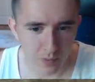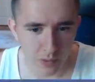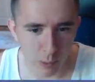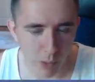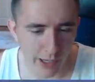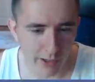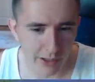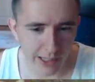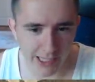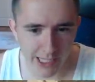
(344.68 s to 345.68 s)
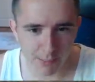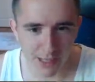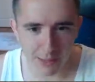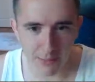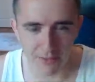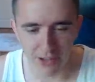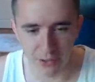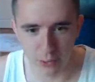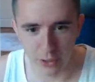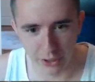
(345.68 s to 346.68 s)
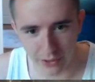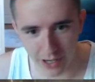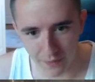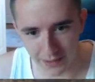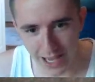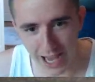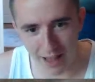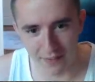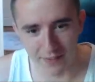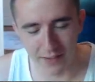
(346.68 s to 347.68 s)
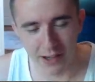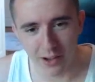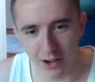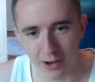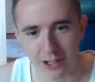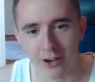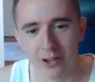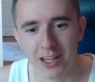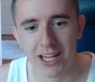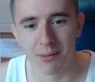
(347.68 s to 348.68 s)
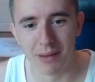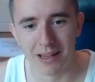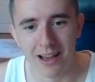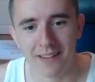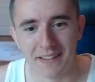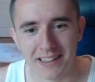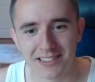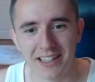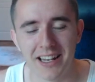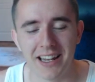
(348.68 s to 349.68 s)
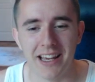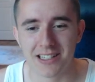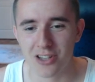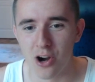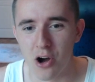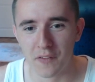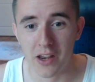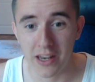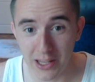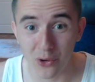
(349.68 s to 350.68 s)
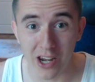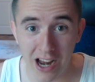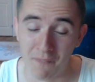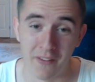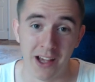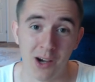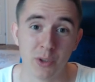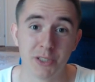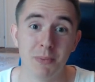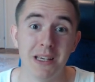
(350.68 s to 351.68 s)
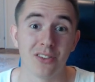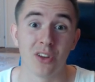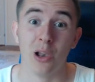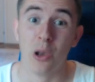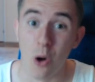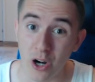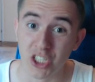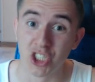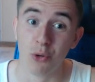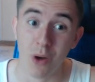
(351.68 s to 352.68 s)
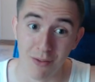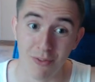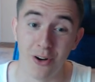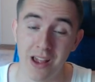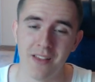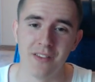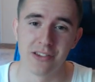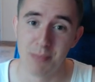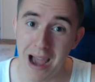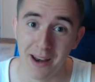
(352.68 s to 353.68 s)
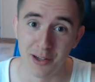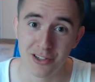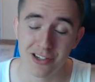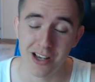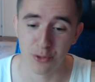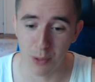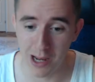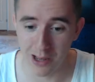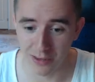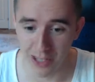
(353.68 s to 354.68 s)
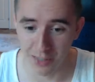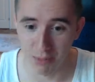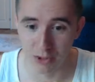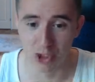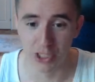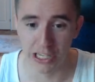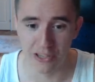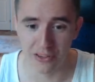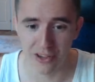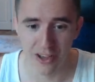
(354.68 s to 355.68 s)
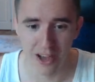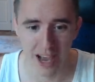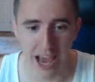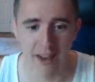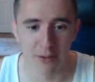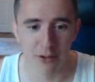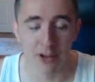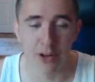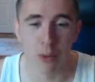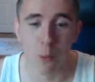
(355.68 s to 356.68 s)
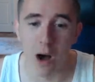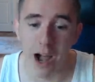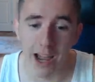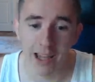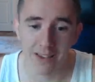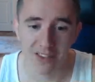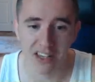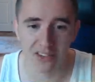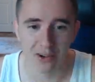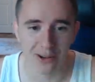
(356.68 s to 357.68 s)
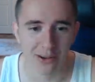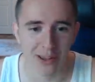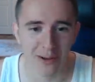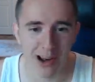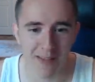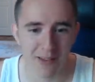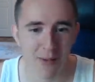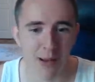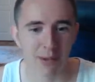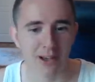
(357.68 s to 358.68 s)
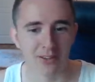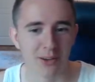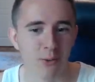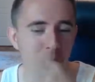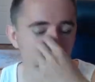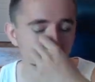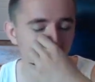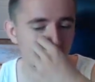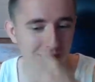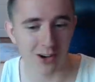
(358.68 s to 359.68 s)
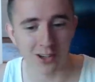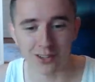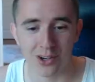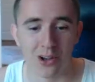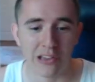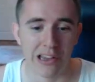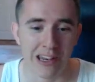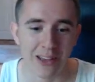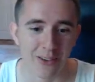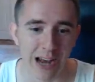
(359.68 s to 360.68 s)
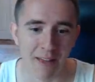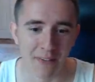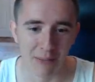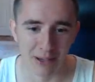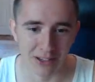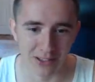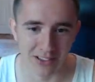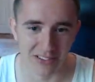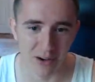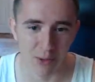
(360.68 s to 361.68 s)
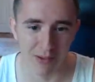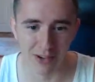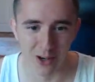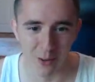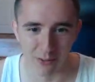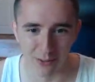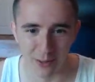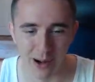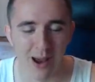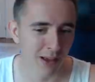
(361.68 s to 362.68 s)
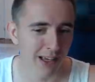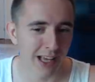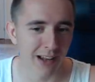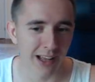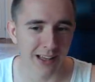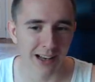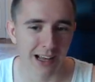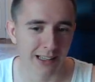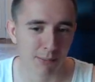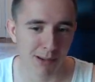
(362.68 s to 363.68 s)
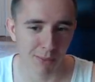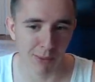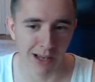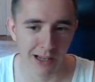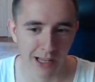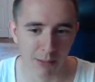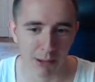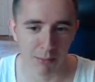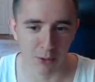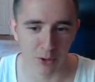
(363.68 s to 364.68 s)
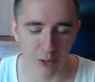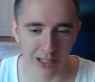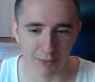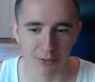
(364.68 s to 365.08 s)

Why did they keep naming things Rio Grande? Yeah, are you kidding me? This city is called Rio Grande, which means large river in Spanish, as well as in Portuguese. And you know why the city is called Rio Grande? Well, because the river is also called Rio Grande, because it's a river going through it. Can like the Latin people be a little bit more creative?